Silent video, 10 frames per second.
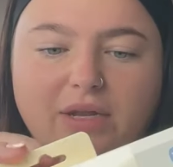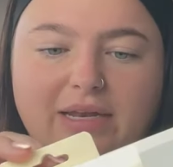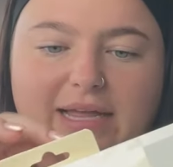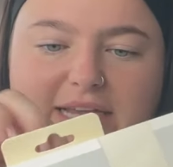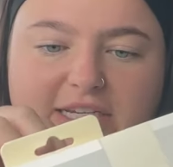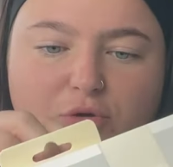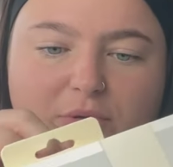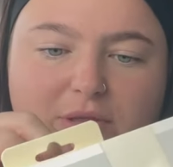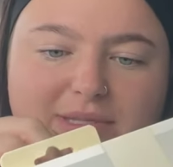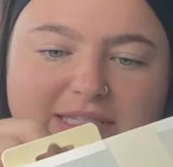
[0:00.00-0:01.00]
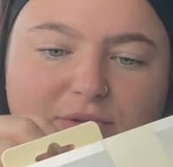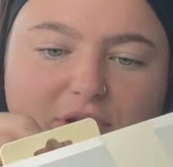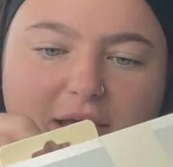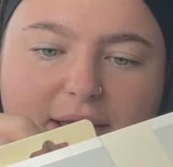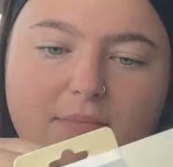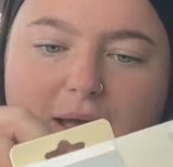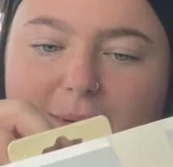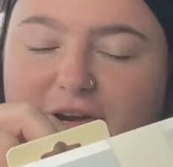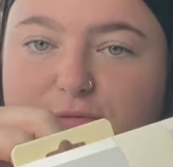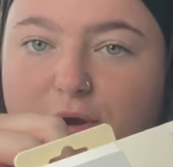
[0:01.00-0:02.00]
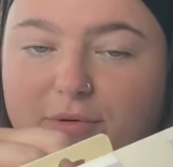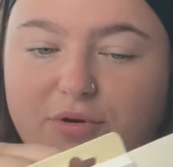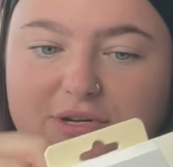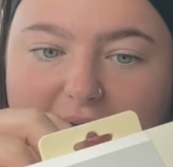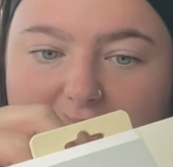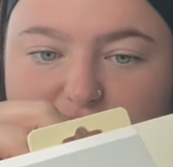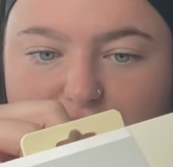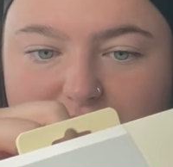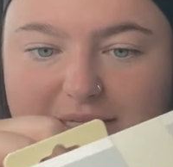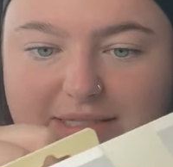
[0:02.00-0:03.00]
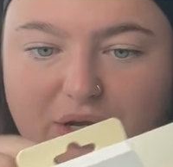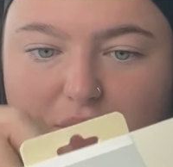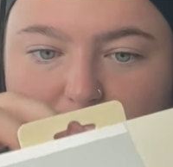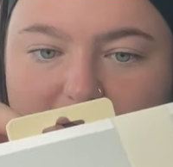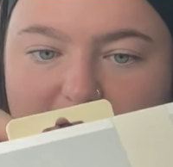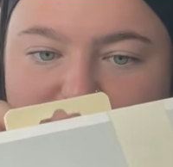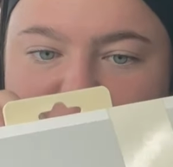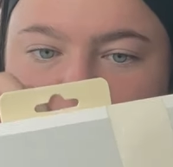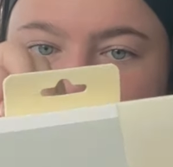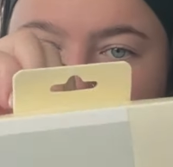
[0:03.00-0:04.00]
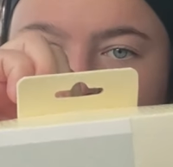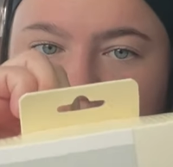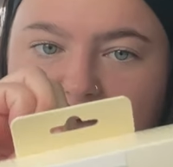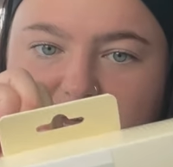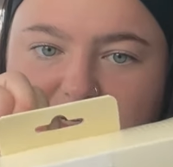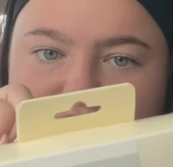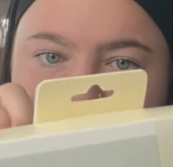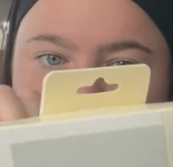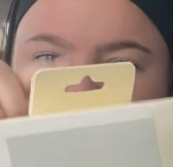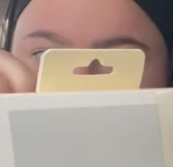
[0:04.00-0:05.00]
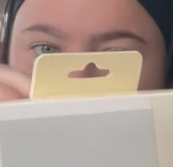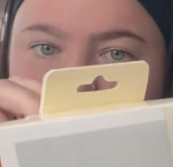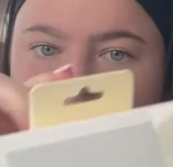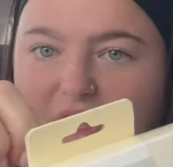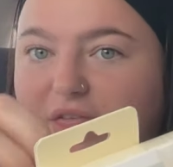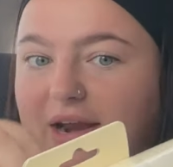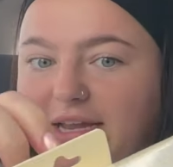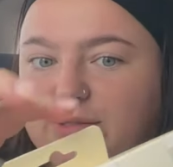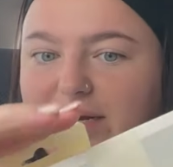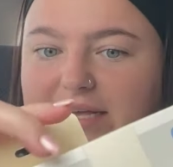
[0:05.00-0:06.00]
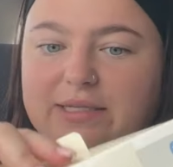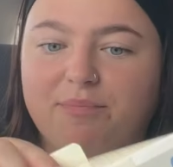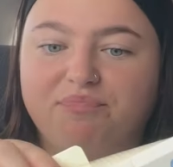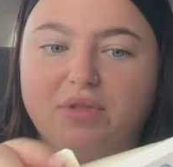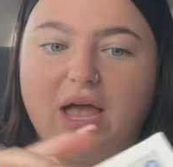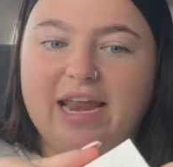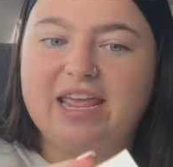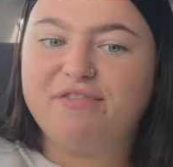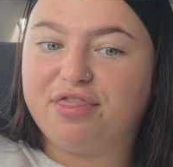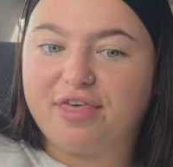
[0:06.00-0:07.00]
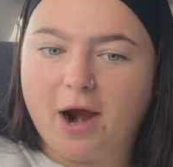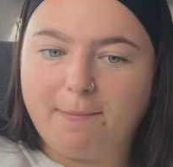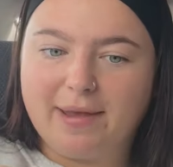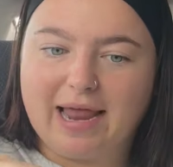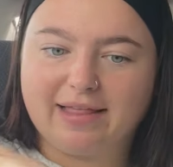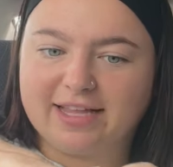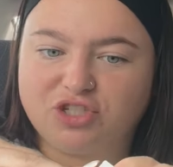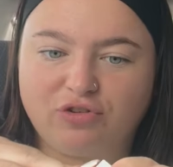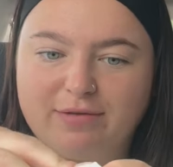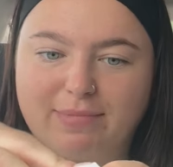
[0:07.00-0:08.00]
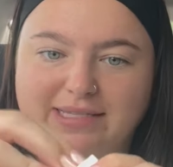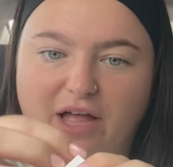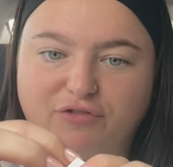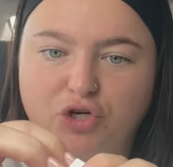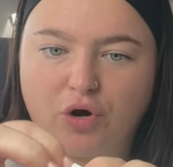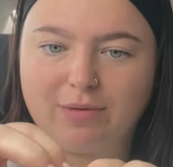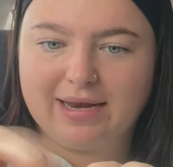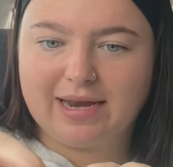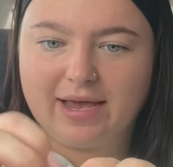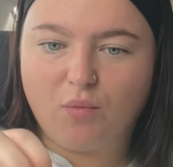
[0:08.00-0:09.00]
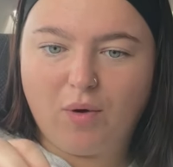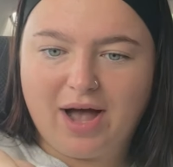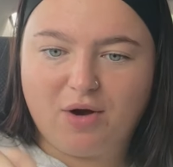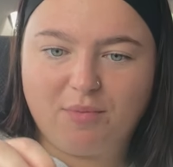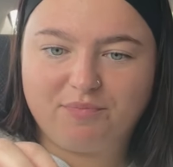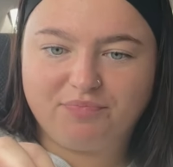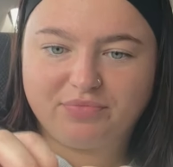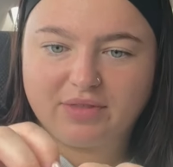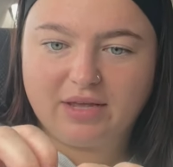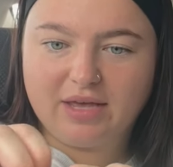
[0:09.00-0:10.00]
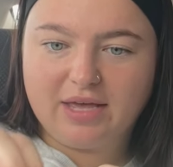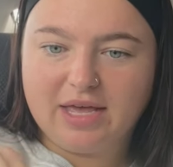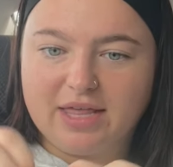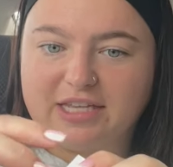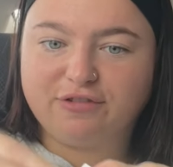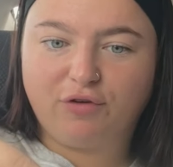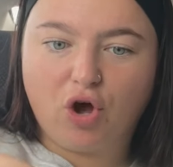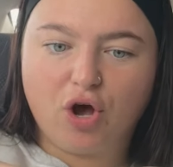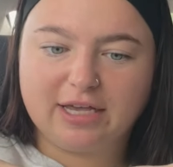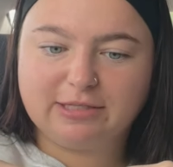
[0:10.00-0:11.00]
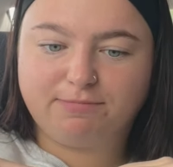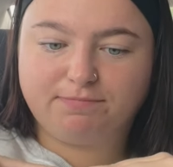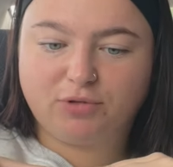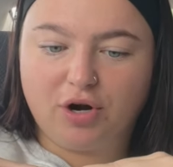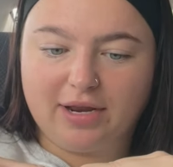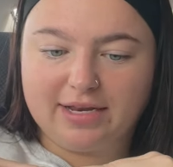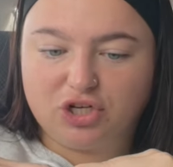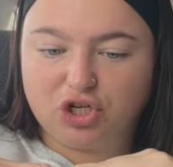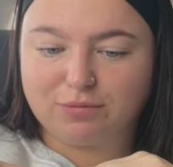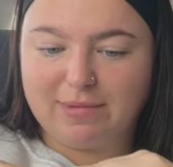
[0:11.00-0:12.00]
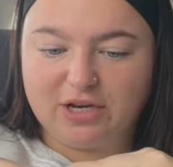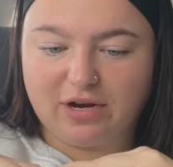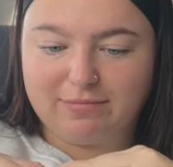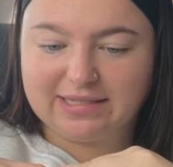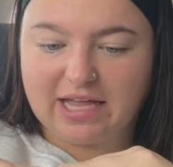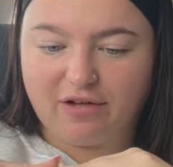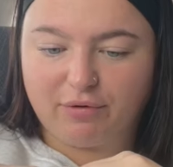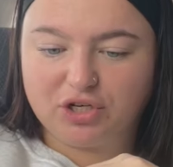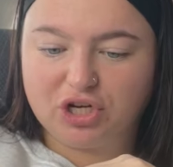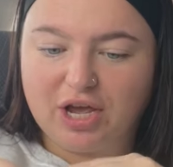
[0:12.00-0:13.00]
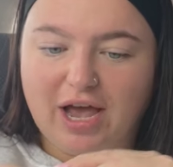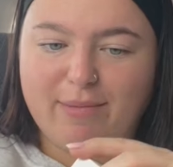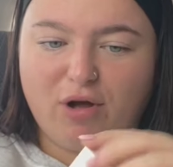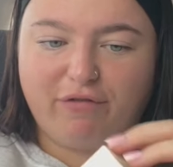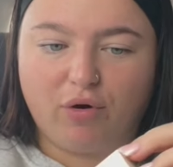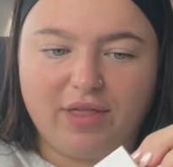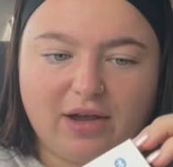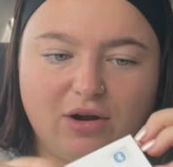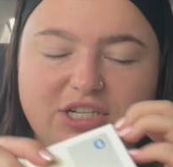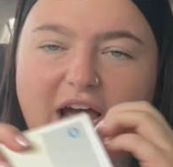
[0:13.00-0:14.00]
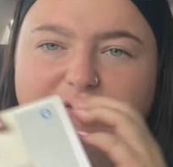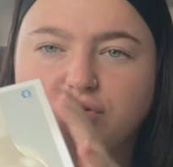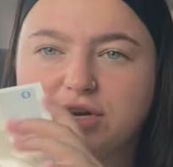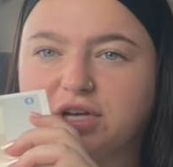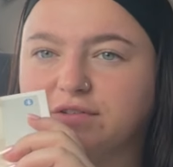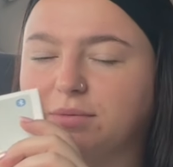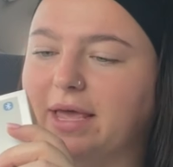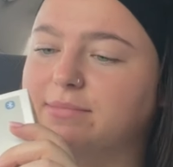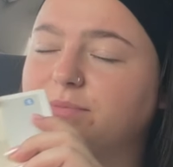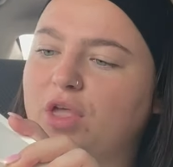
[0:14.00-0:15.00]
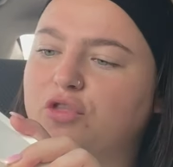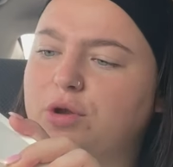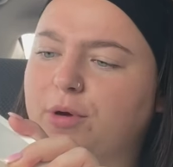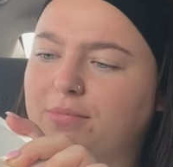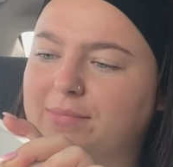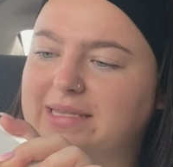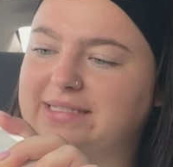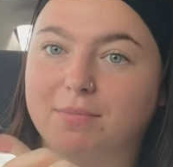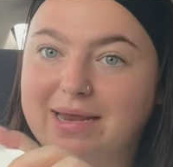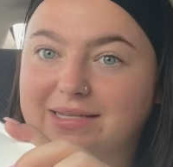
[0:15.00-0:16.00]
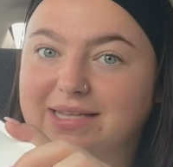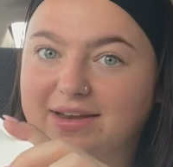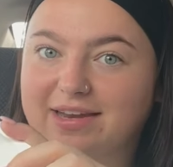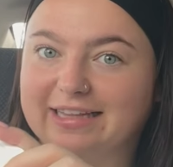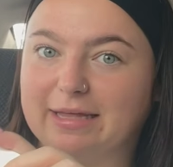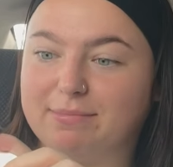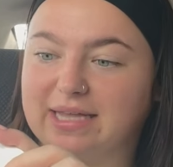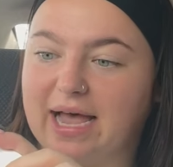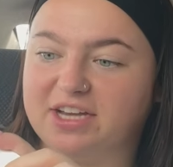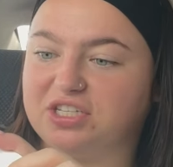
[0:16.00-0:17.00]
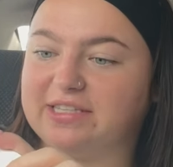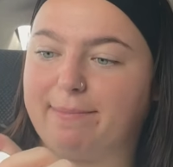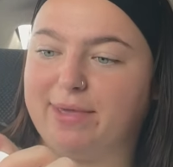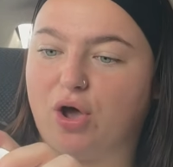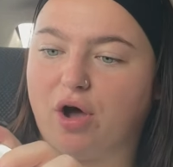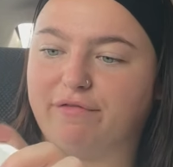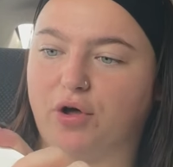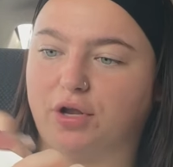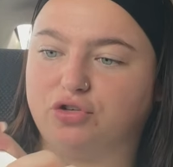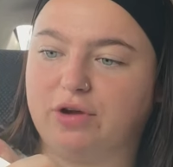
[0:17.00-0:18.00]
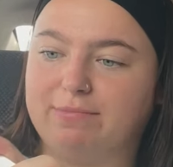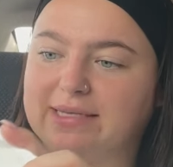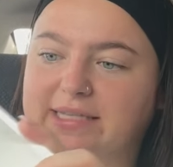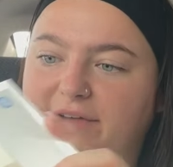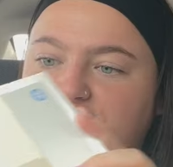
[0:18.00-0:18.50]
Let's actually open them and see what they're like. My battery's probably gonna die during this, so if it's an abrupt end, then it is what it is. And even therapy, like, that's treating myself. Do you know what I mean? Like, wow. This vlog is turning into just me treating myself, which I'm all for that, girls. You have to treat yourself sometimes. The only problem is me deciding to get that massage set me off on a treat myself